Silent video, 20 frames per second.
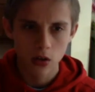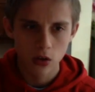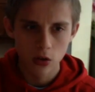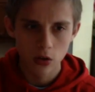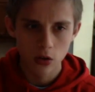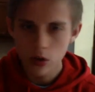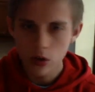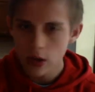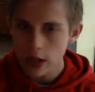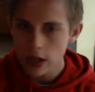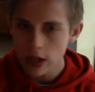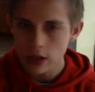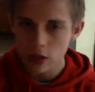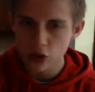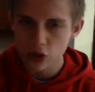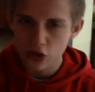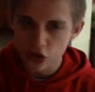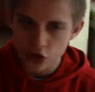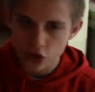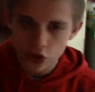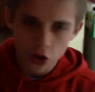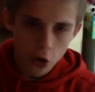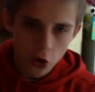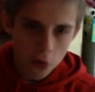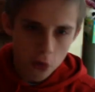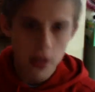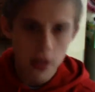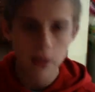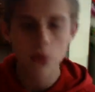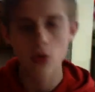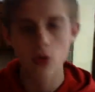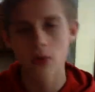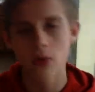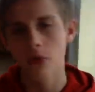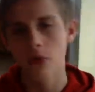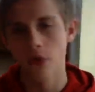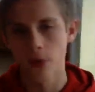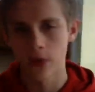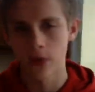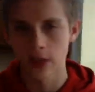look at so many more
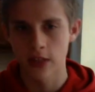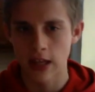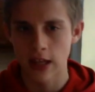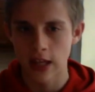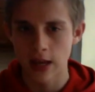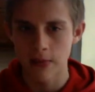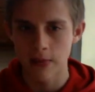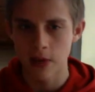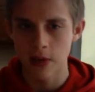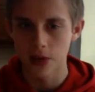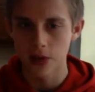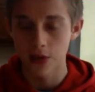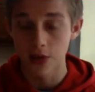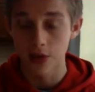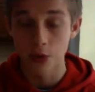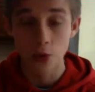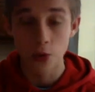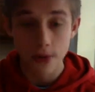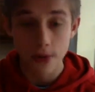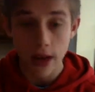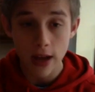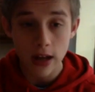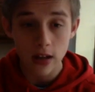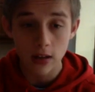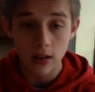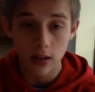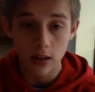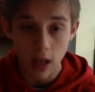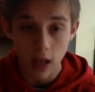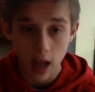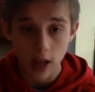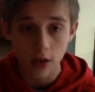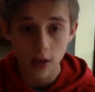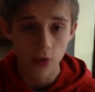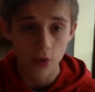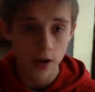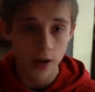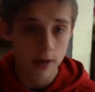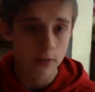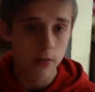movies that came out this year. We've had a lot of
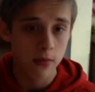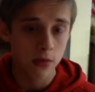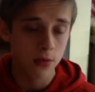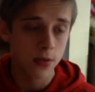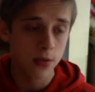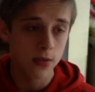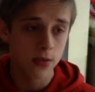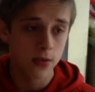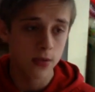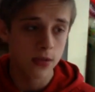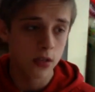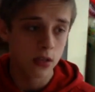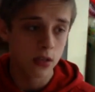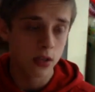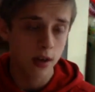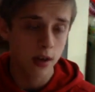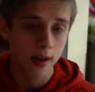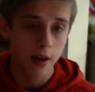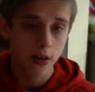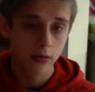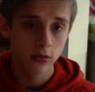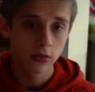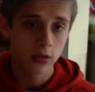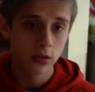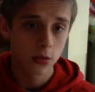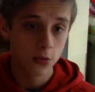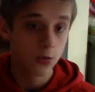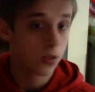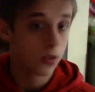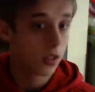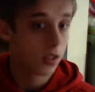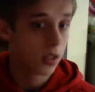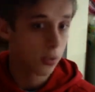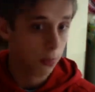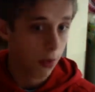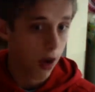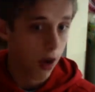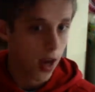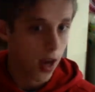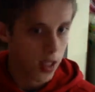great movies this year. I was really
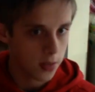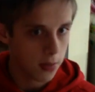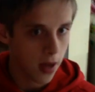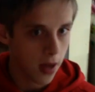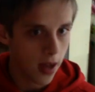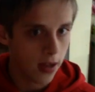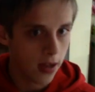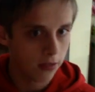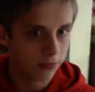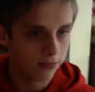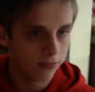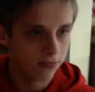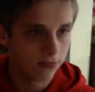surprised by.